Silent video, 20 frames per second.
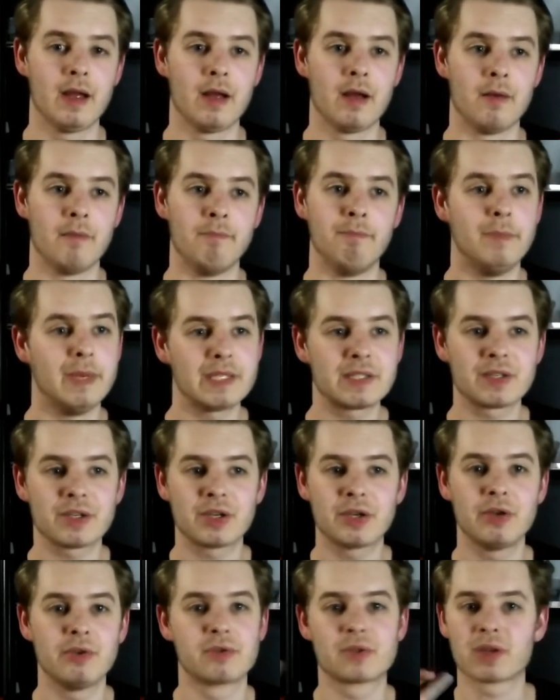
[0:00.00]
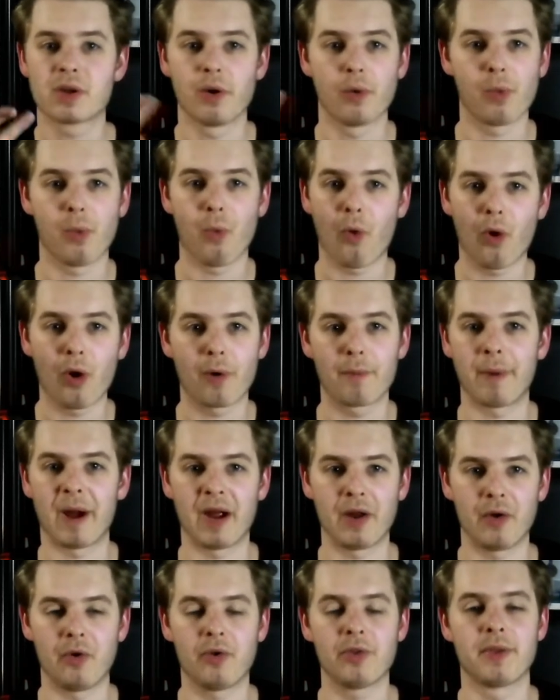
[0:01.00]
Miscues galore by
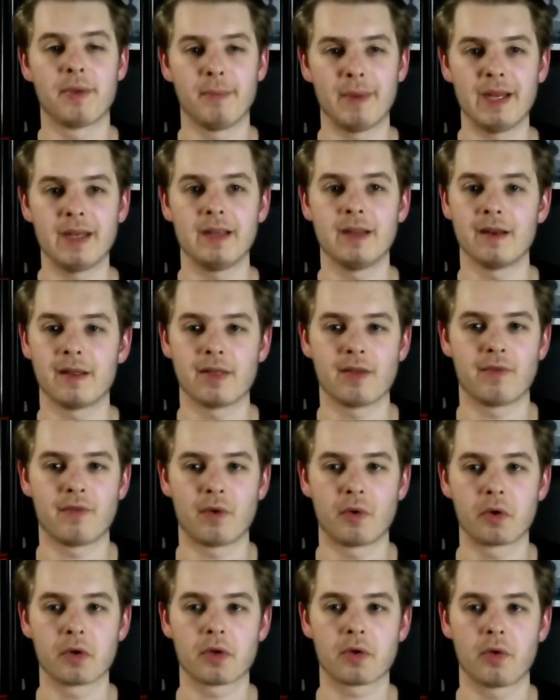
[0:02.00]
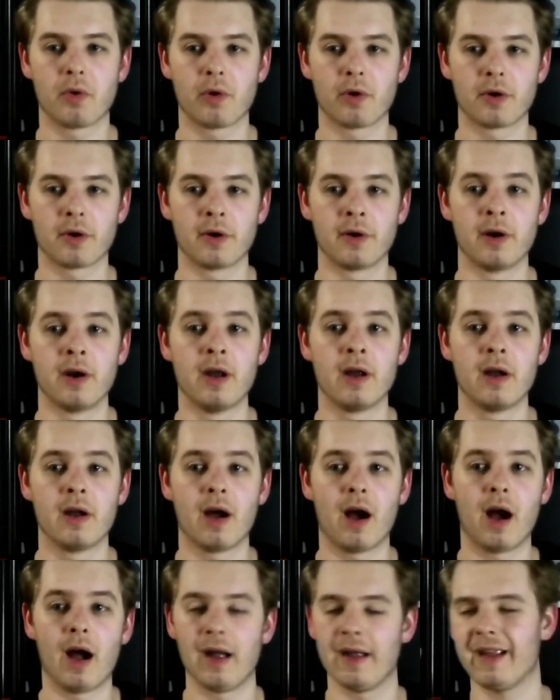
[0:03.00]
Old Dominion in the fourth quarter
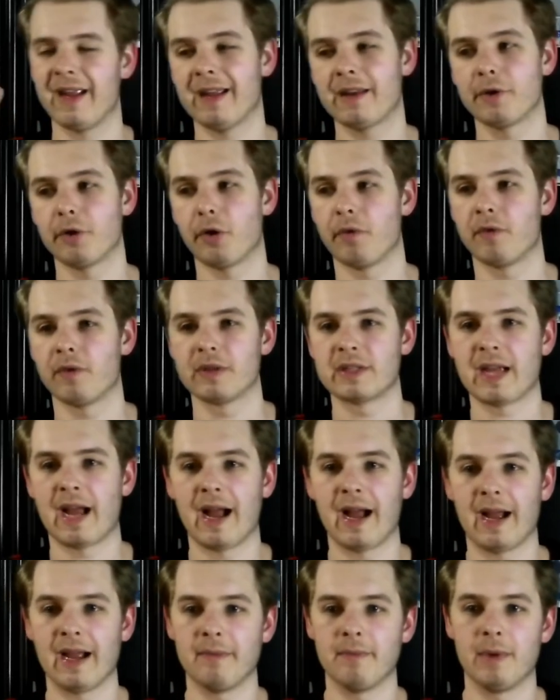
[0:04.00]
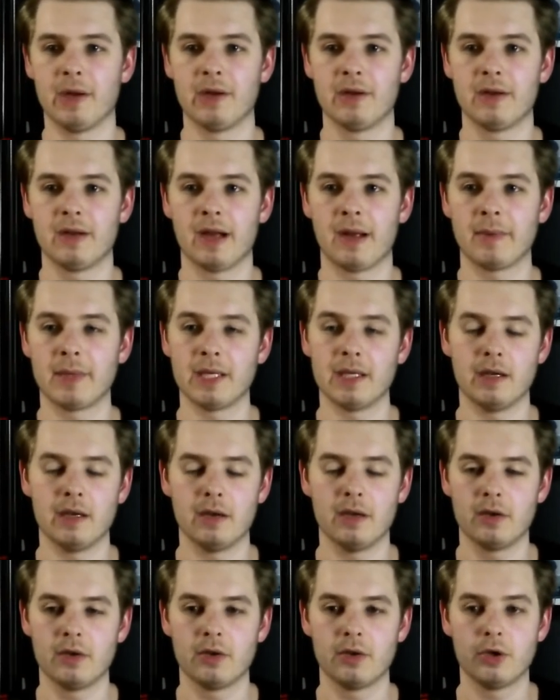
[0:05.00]
and overtime. I mean,
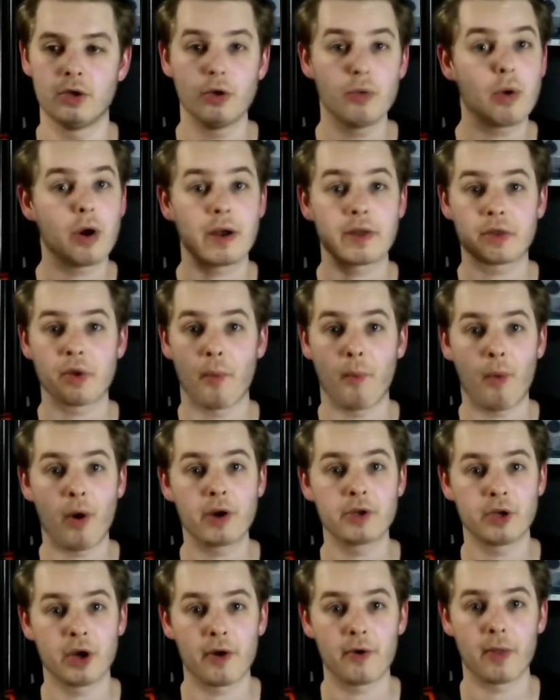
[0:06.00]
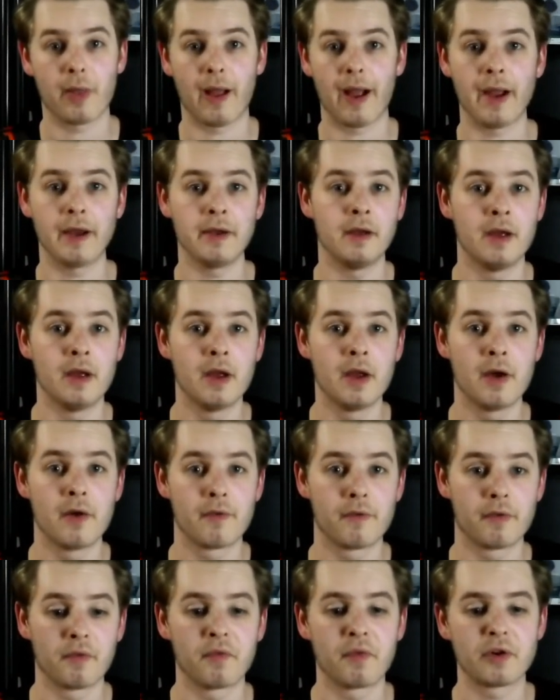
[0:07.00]
you were at the 1 yard line
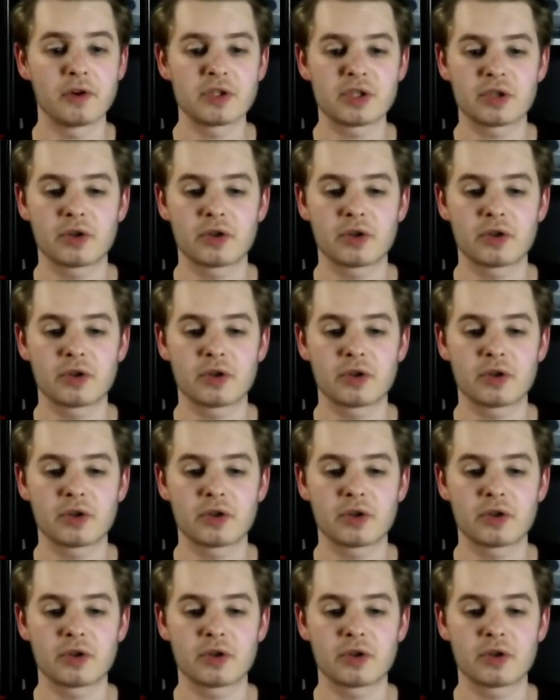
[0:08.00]
for first